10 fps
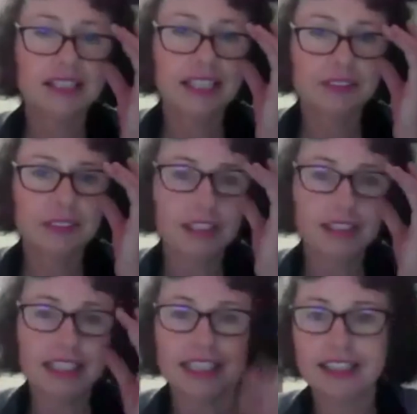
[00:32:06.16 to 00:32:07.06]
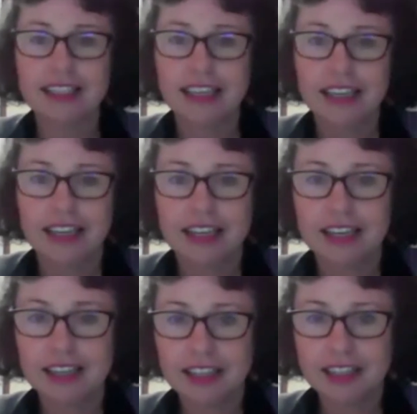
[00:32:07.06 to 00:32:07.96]
definitely.
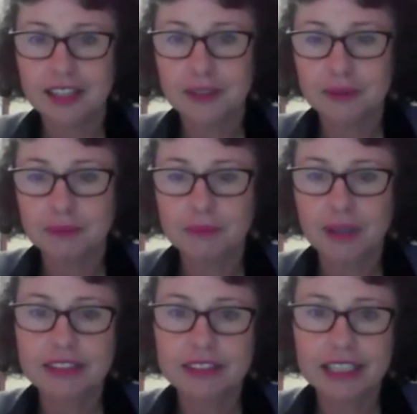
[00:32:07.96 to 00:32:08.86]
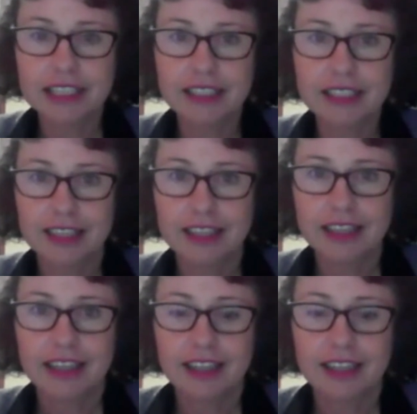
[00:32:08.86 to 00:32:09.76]
I think
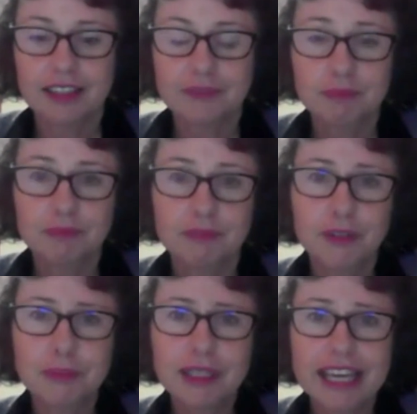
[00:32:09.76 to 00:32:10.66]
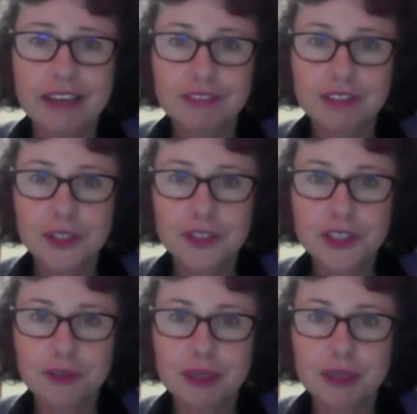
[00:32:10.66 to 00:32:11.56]
from an
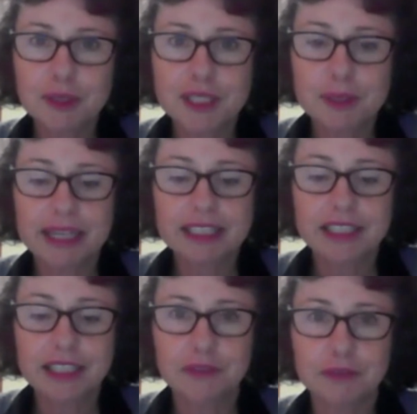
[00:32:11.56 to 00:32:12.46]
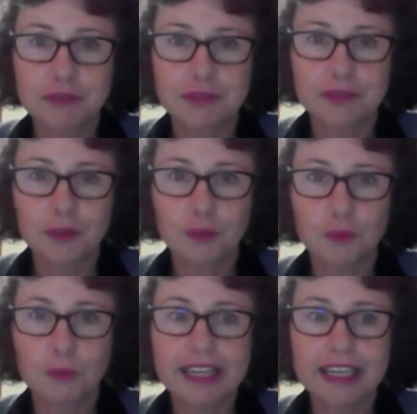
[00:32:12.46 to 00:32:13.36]
evolutionary perspective,
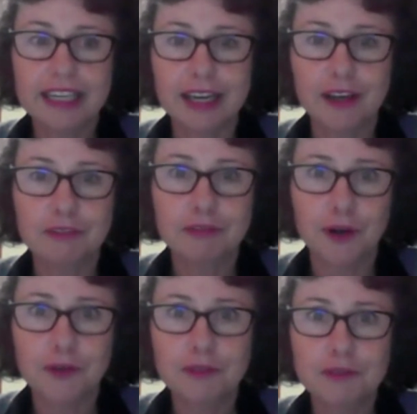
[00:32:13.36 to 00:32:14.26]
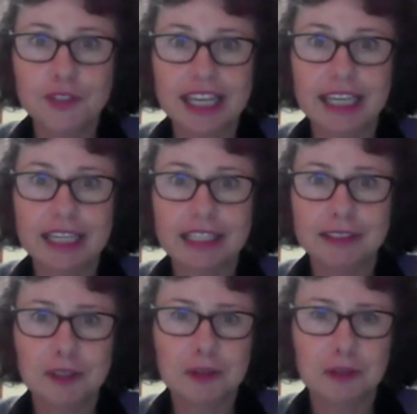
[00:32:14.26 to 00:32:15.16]
we evolved
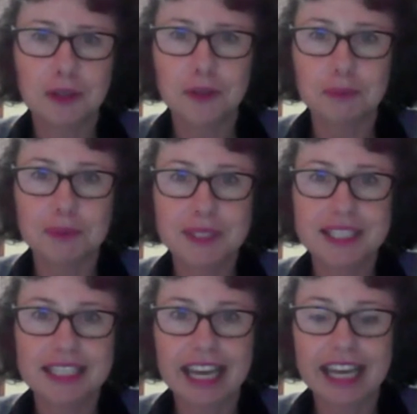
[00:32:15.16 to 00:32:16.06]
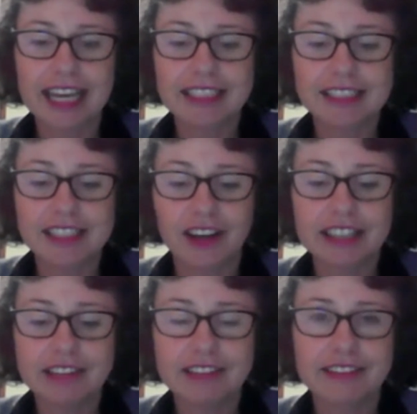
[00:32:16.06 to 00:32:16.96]
in groups, and
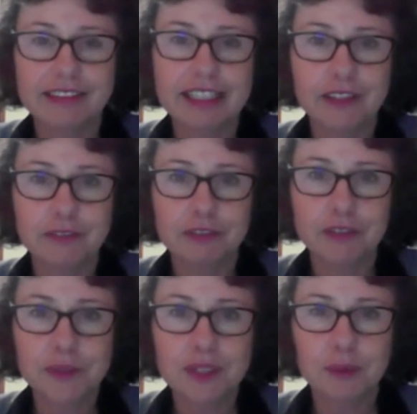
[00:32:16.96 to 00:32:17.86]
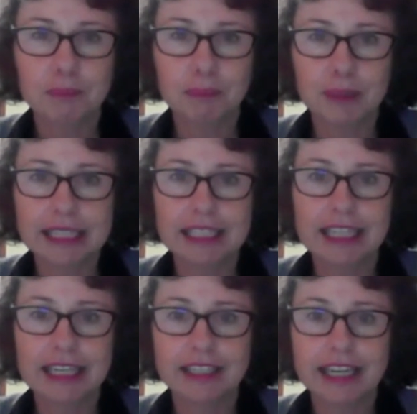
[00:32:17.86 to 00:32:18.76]
I think it feels
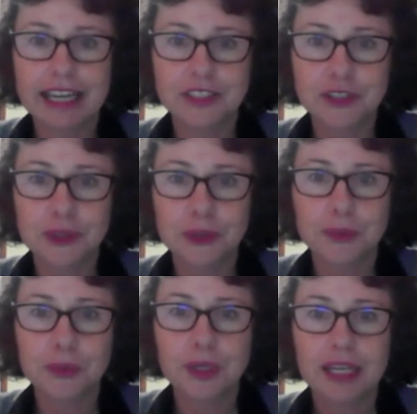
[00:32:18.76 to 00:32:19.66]
completely unnatural